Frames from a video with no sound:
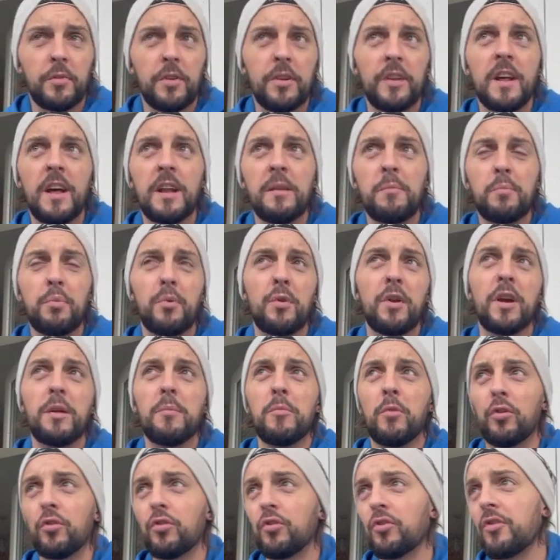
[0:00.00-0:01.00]
and then pretty
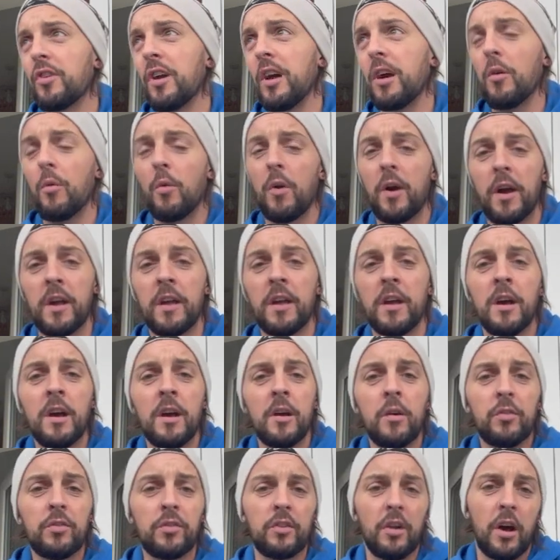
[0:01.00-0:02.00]
much straight away
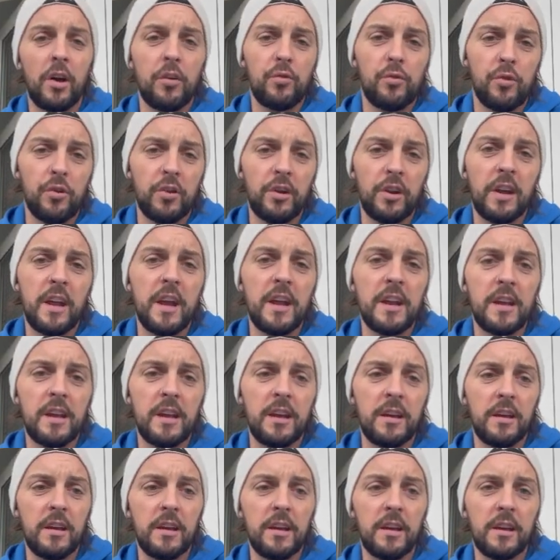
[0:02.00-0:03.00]
started running again.
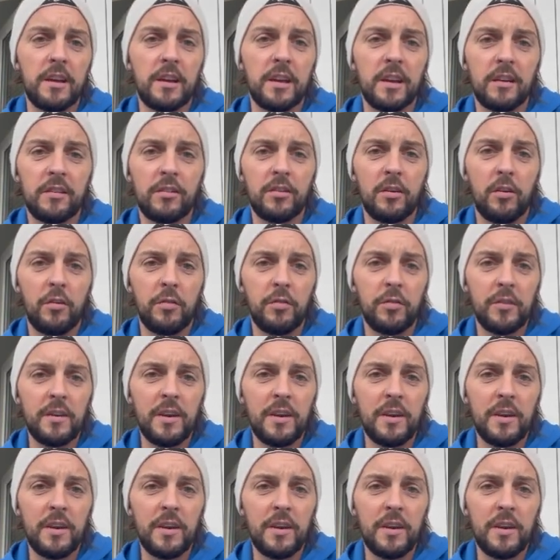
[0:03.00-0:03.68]
It kicked off.